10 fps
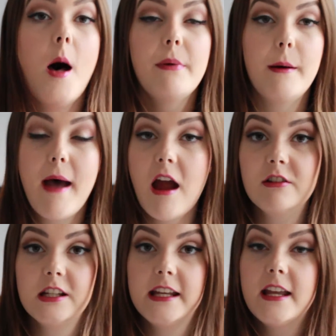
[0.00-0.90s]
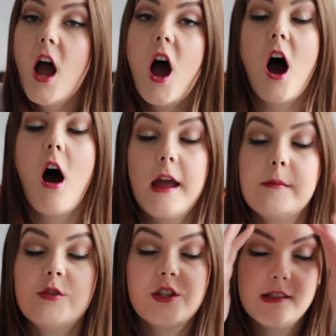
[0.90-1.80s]
but apparently I
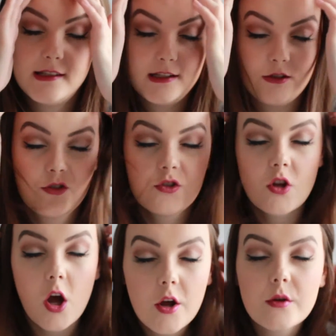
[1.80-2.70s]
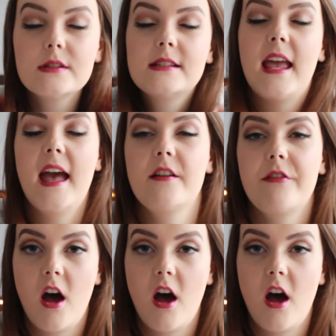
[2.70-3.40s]
am just so scared of